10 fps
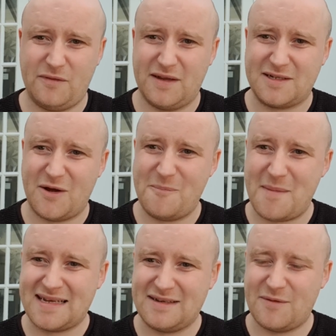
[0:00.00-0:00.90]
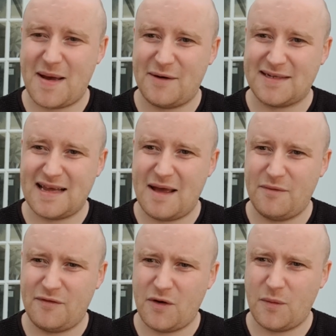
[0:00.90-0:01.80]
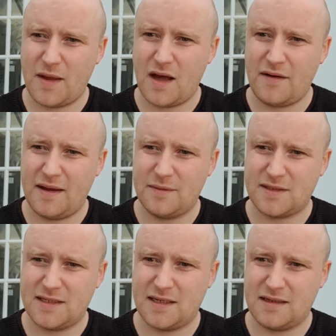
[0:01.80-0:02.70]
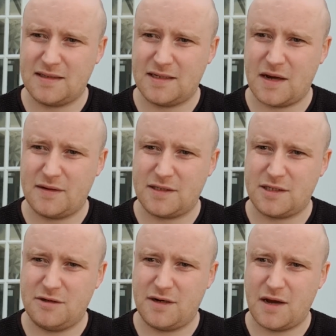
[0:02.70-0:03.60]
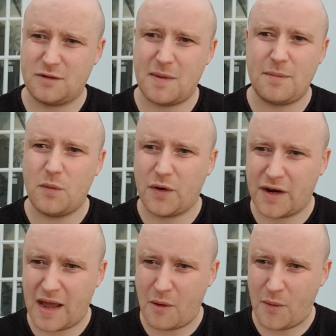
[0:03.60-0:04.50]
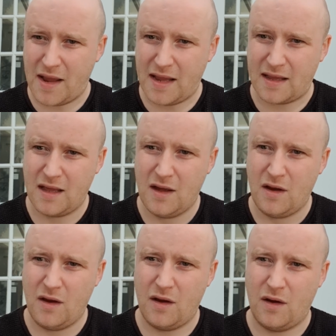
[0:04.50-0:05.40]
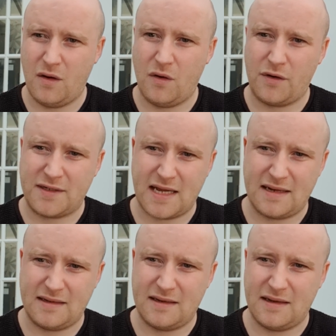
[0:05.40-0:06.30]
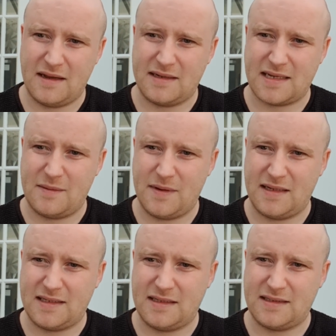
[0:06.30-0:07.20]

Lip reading: it's not a massive amount of time before we are able to go into studios, maybe one day a week, or attend meetings